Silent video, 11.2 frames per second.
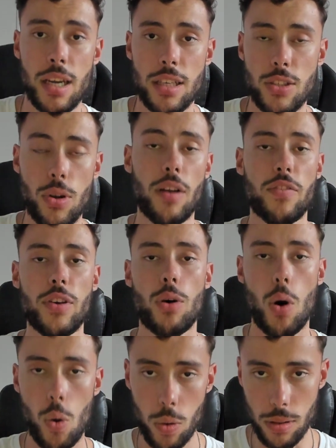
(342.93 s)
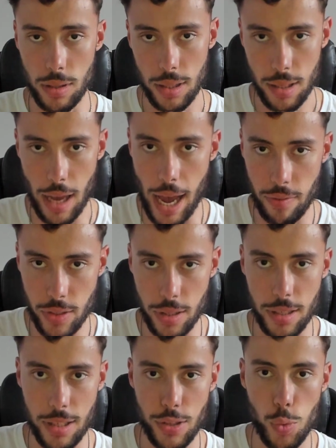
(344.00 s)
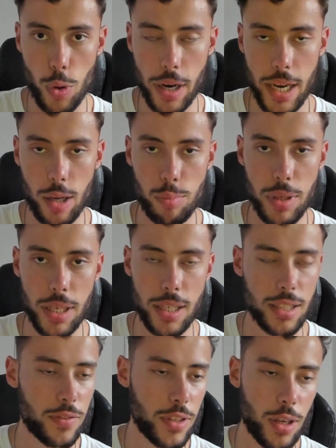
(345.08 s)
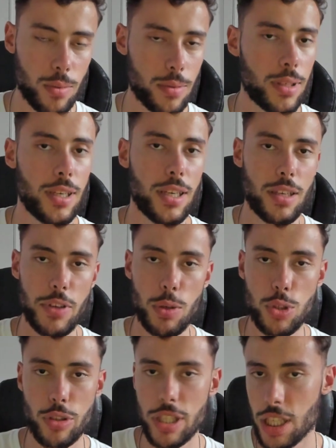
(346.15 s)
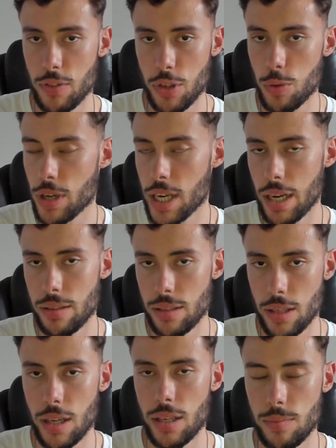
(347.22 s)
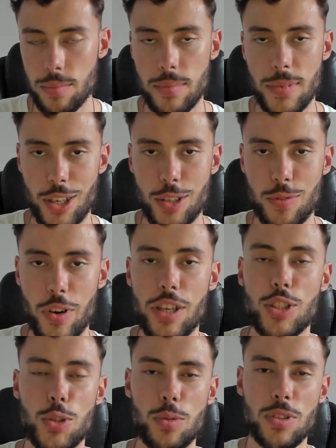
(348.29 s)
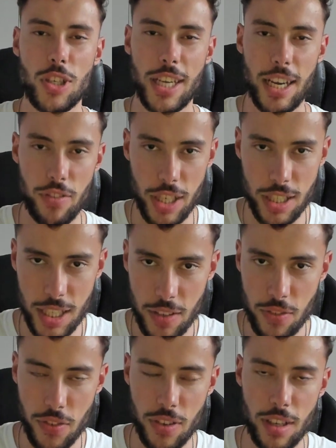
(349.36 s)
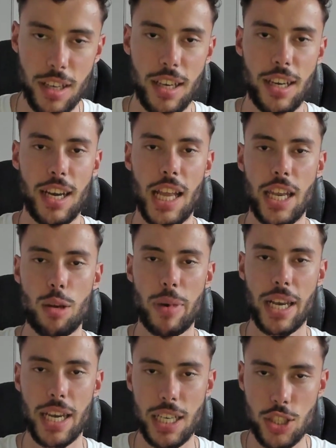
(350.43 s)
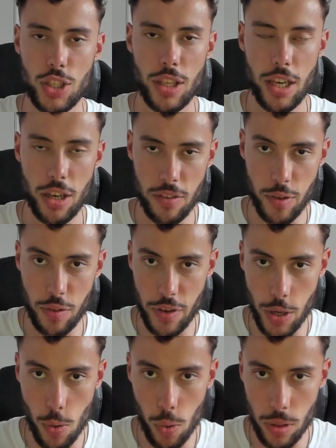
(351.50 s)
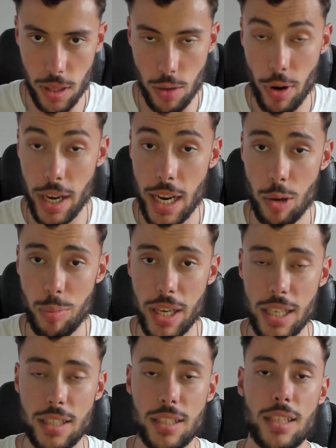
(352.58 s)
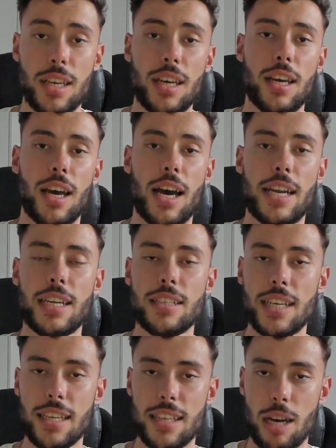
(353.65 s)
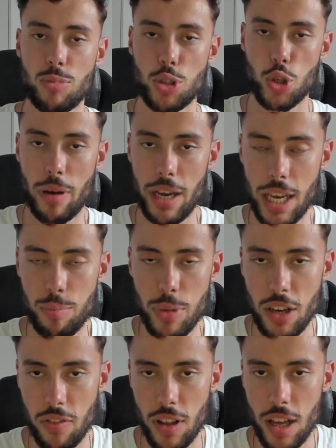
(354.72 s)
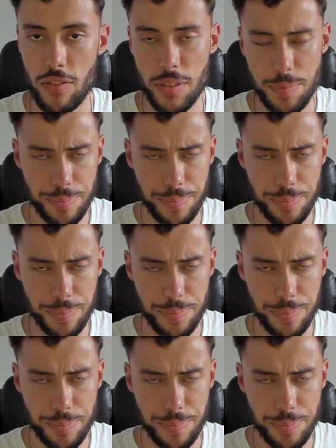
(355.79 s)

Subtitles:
to not feel old after you work out, because if you don't stretch after you work out, you're gonna very soon start to get very stiff, and then you might get injured, and then you're gonna feel very old. And right now, because I didn't take time to show my hip enough love,